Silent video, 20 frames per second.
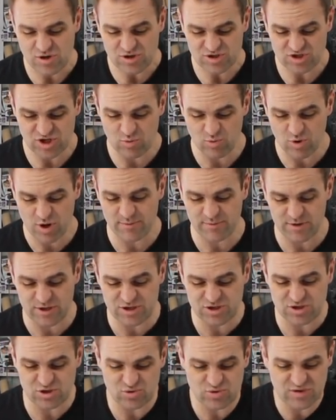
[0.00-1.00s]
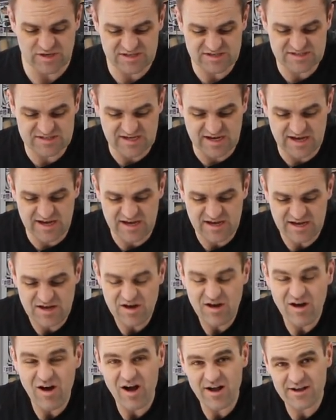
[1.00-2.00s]
So what I'm gonna do is, I'm
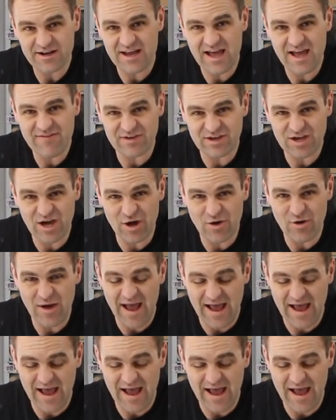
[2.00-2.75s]
gonna have a go